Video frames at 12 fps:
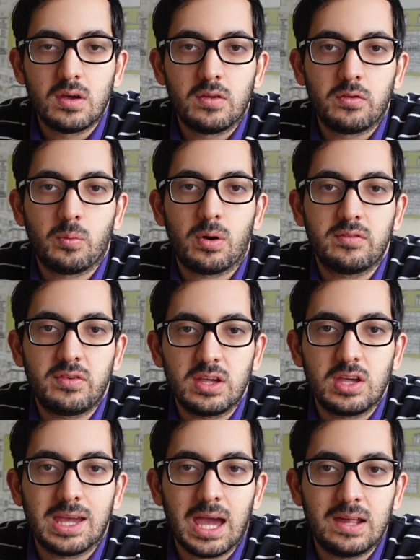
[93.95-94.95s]
So one thing
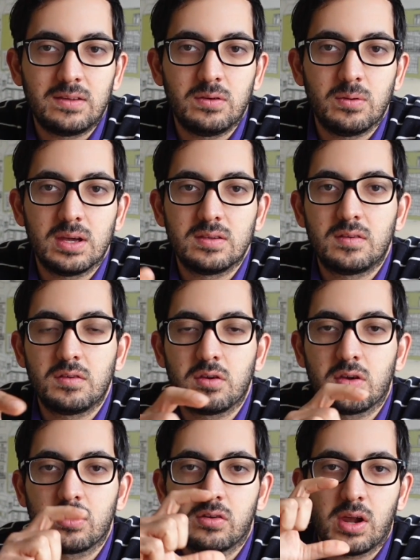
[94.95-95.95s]
you can do is you
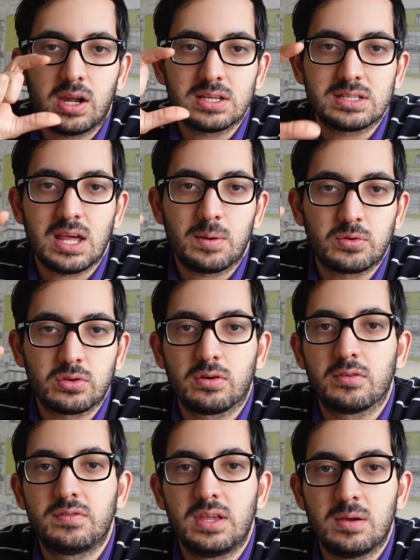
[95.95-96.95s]
can create a snapshot
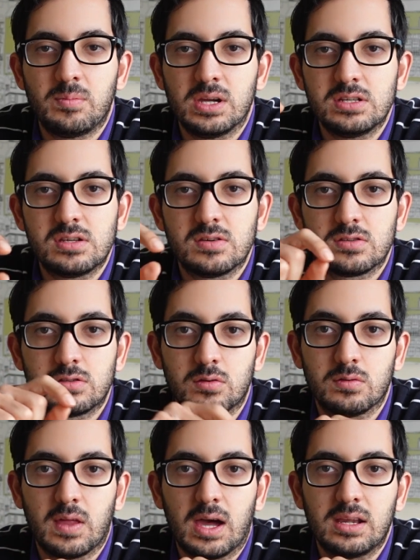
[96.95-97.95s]
of the image,
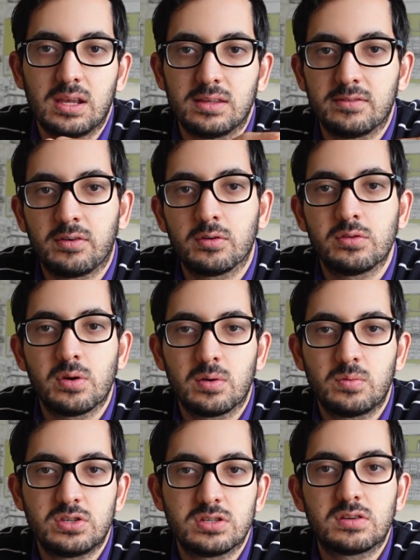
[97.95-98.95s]
store that in the folder that
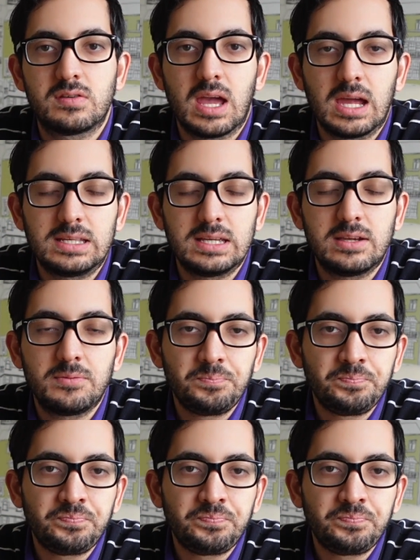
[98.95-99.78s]
we just created,